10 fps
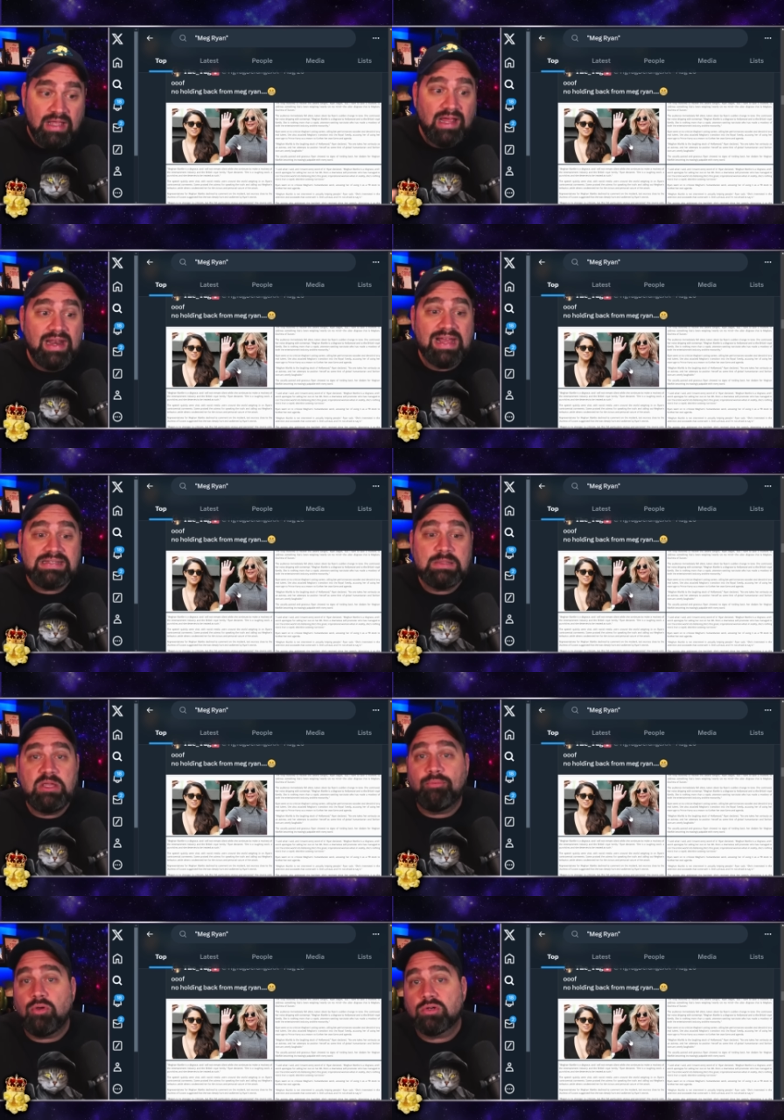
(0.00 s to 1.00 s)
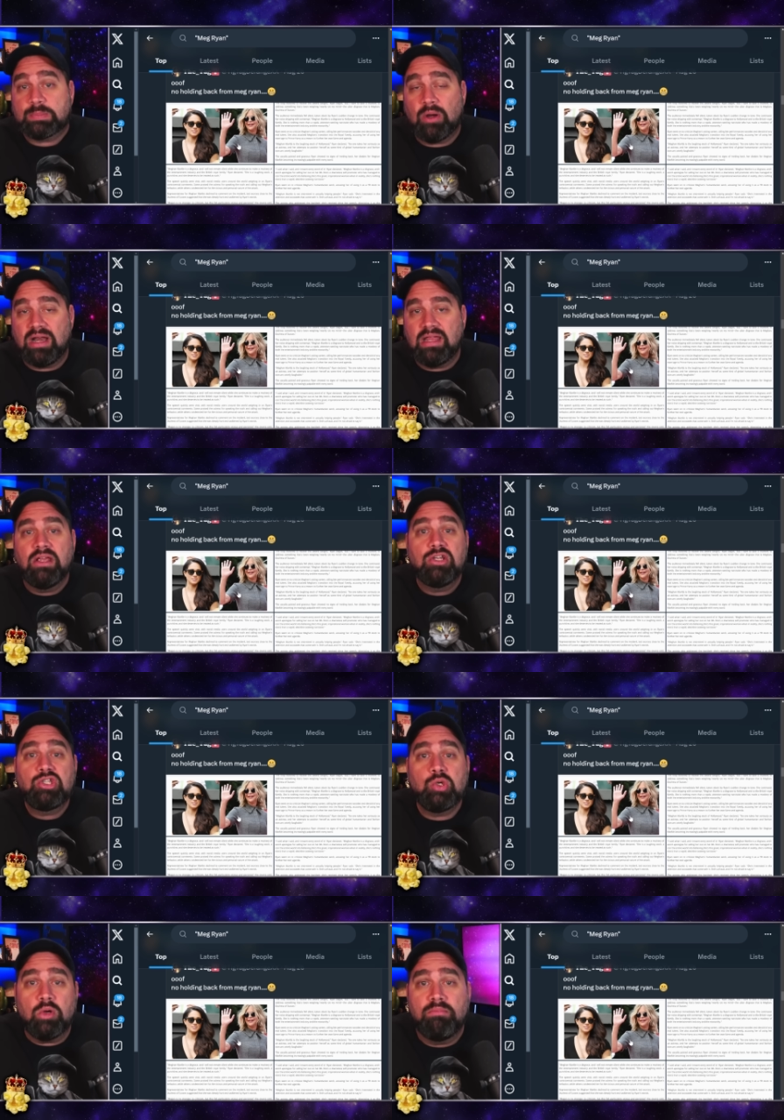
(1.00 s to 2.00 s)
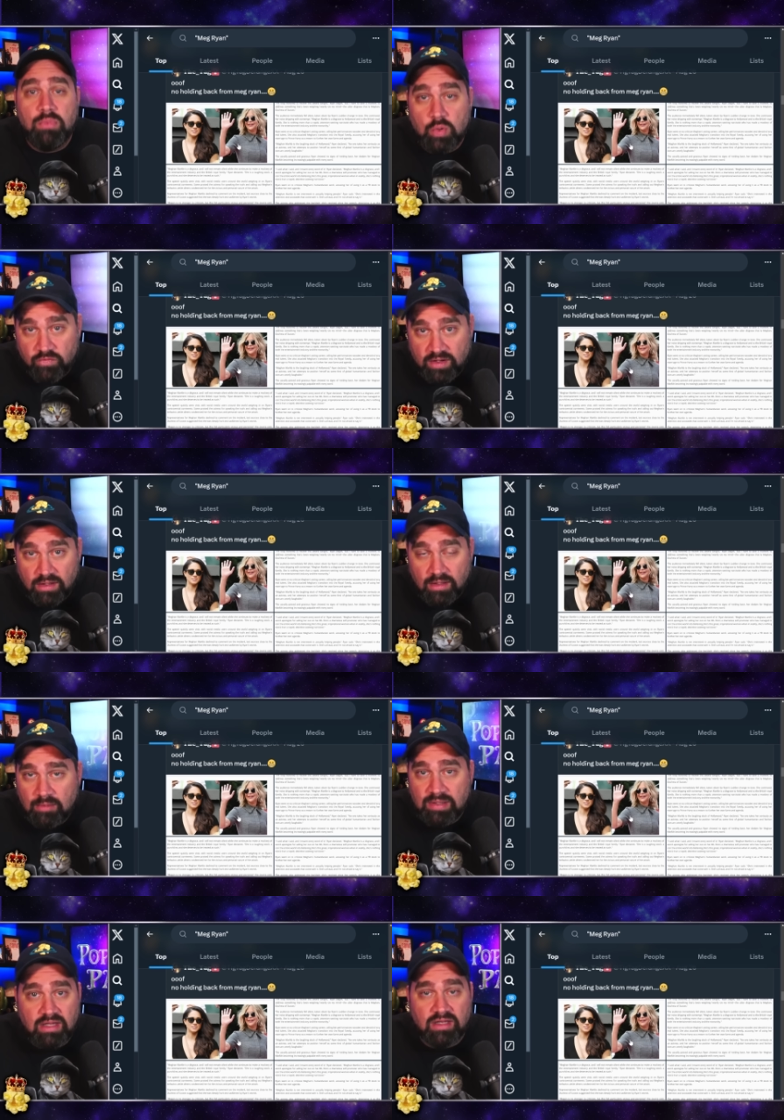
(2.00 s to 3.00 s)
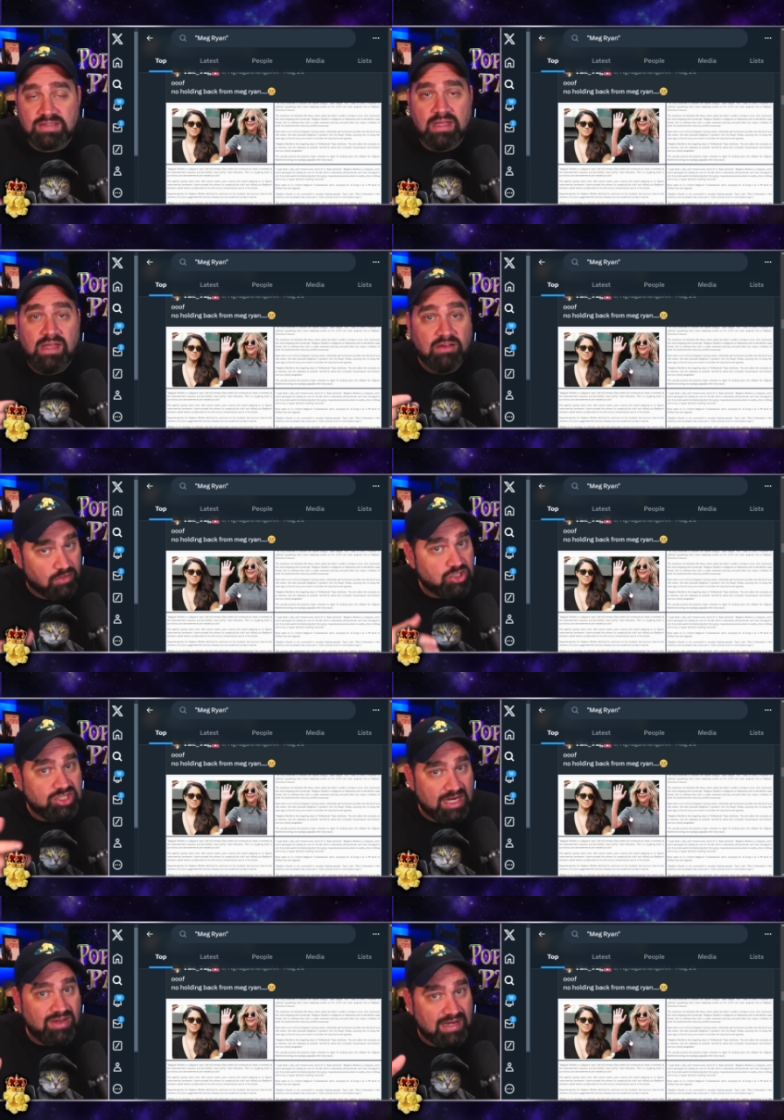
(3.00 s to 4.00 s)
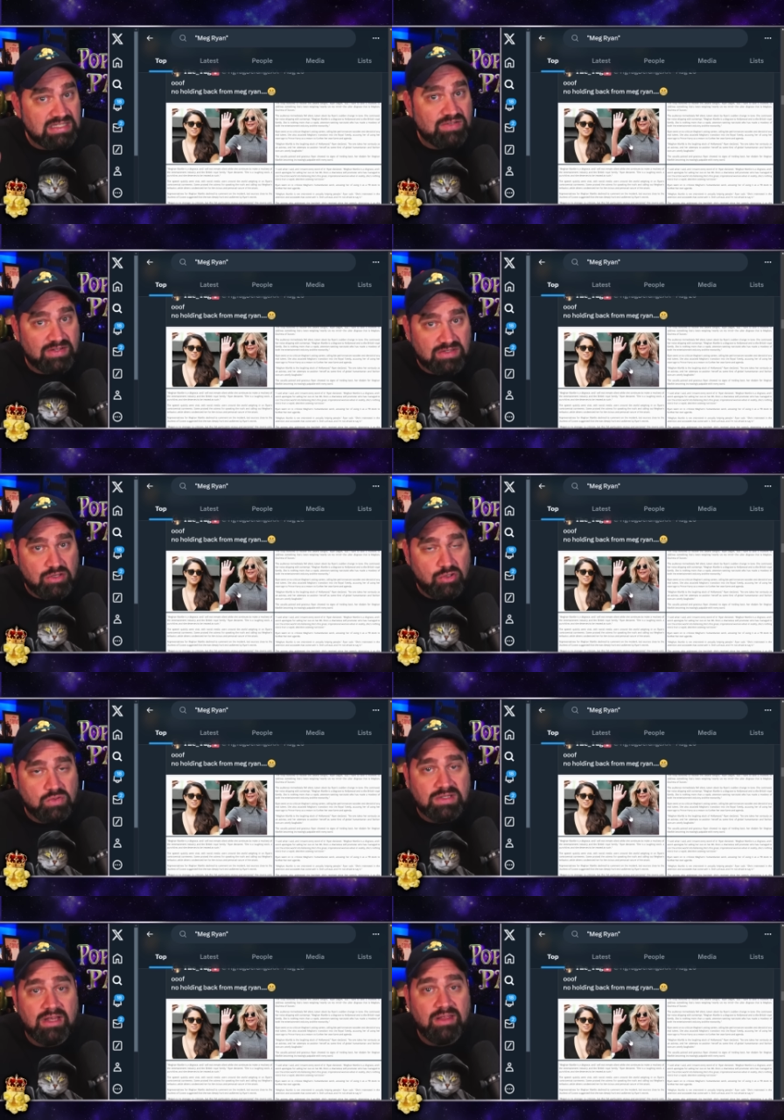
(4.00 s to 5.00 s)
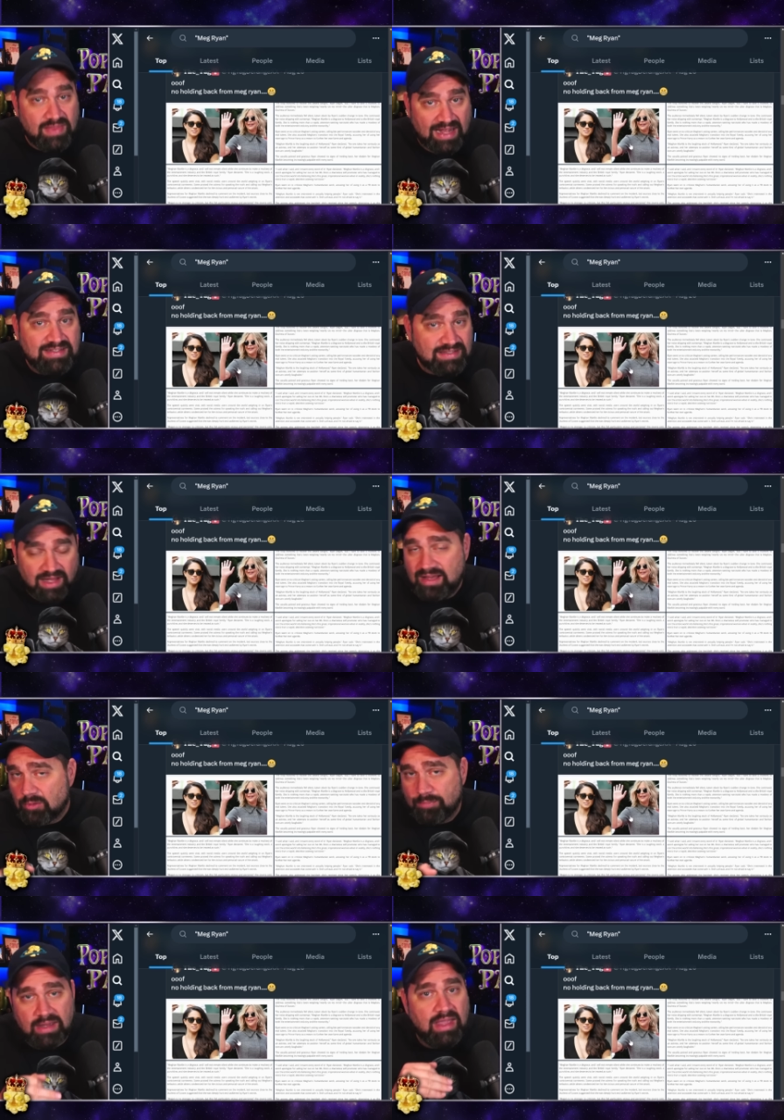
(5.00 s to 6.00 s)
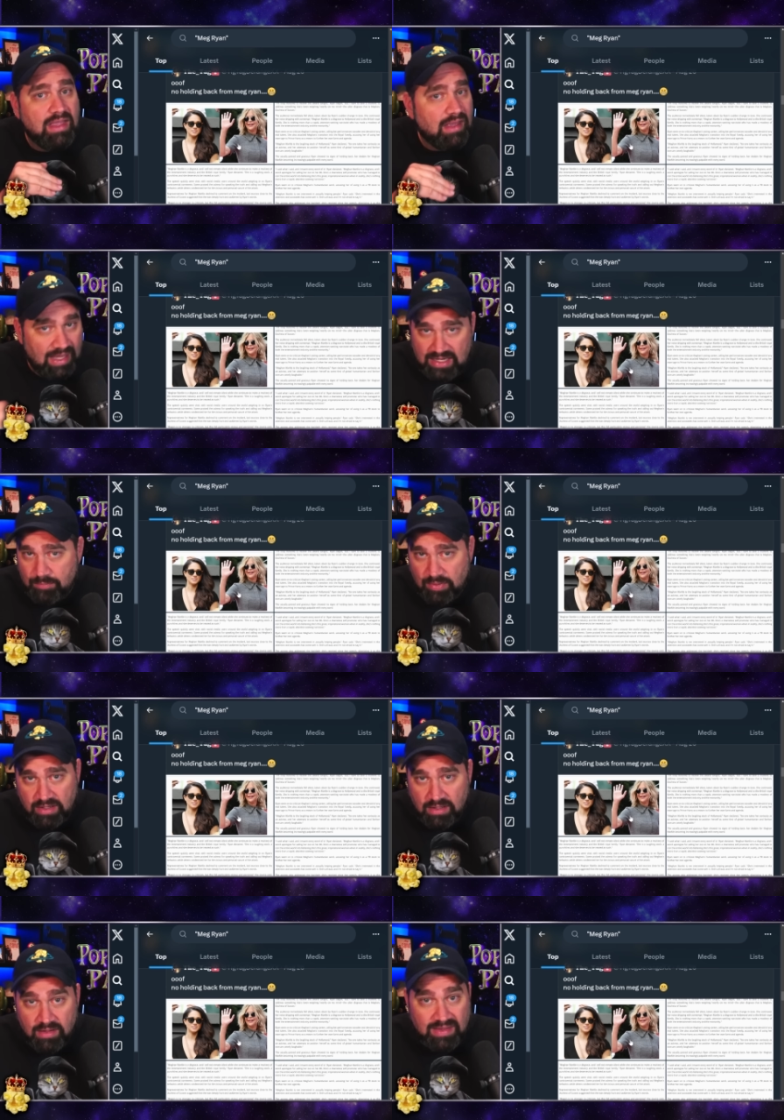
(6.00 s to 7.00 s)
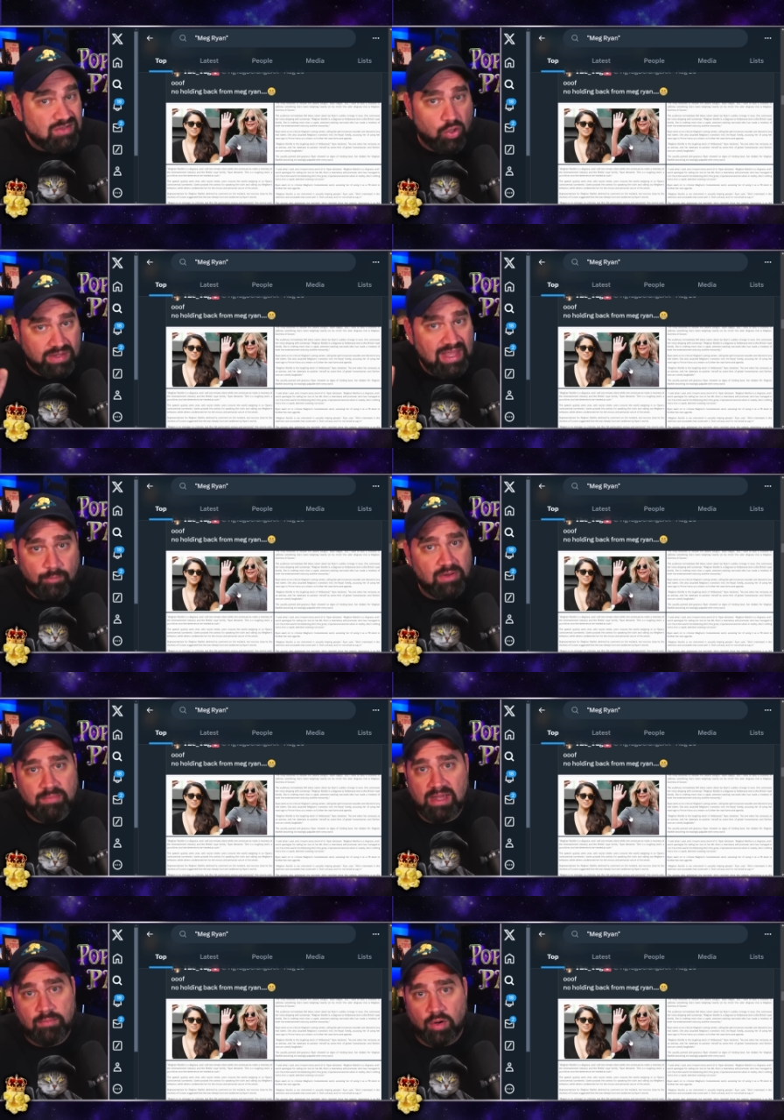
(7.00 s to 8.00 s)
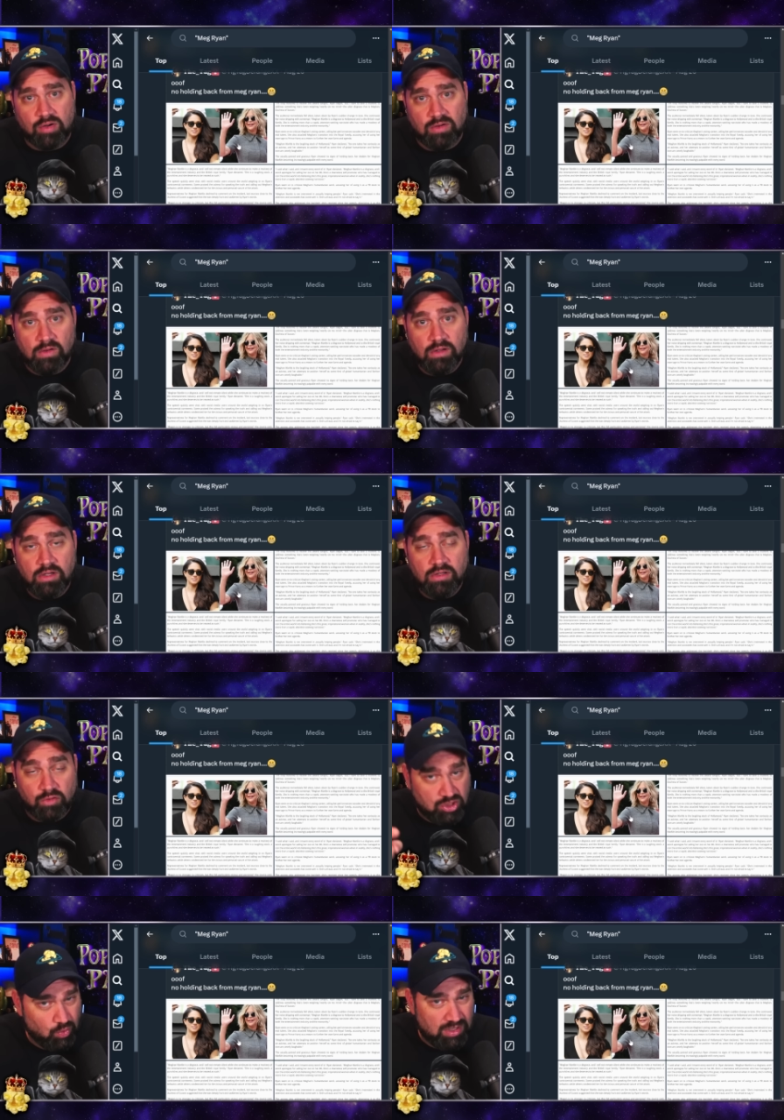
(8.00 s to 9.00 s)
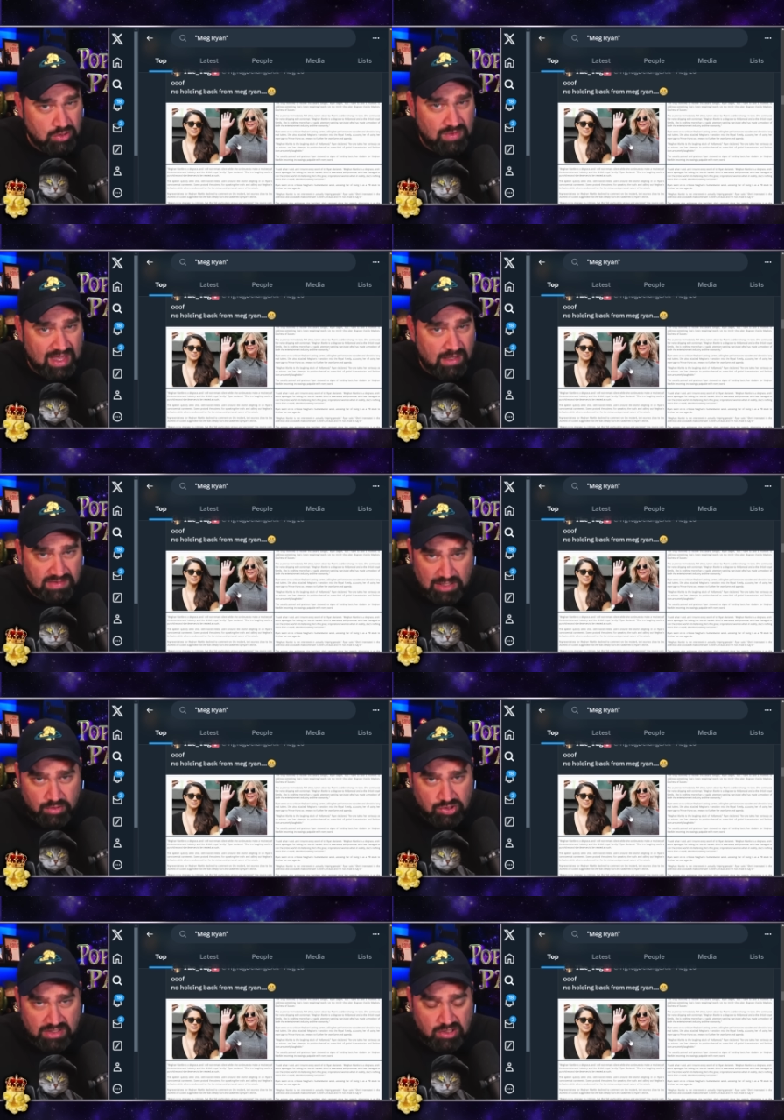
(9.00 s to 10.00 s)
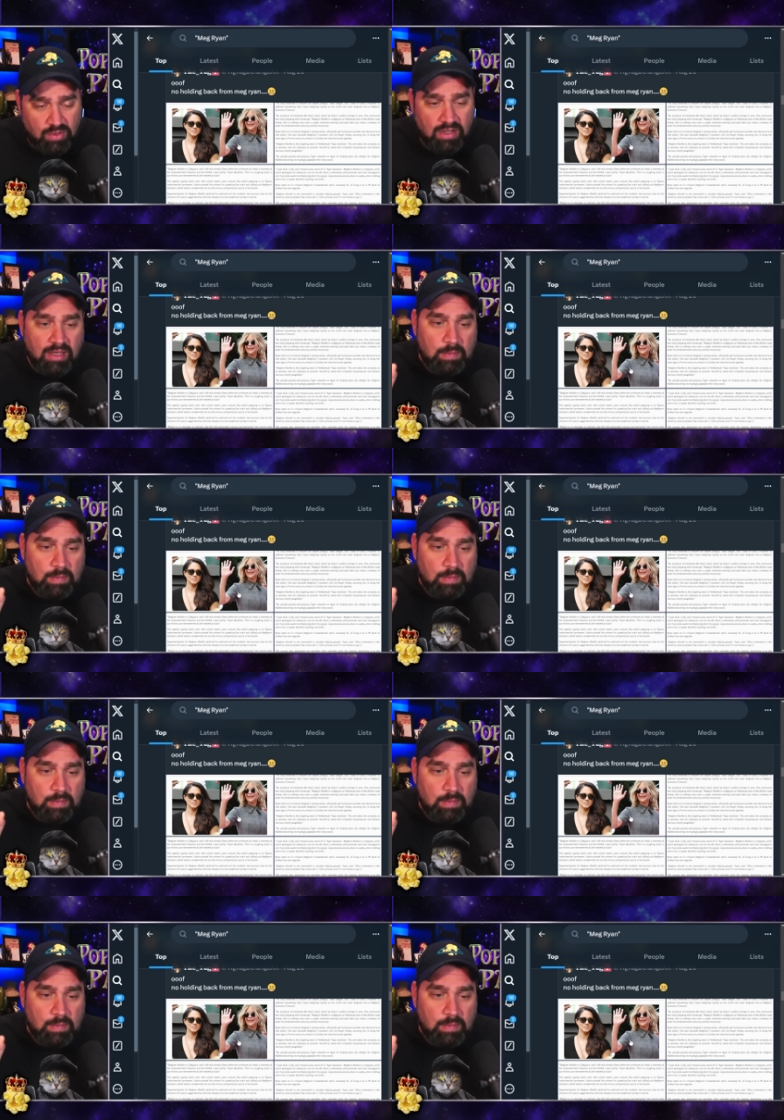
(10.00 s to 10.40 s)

And then ask the people who are spreading it to remove it. Because if they're sharing it as if it's news, that's not helping anybody. That's only helping Meghan Markle. So do you want to do that? Is that what you're trying to do?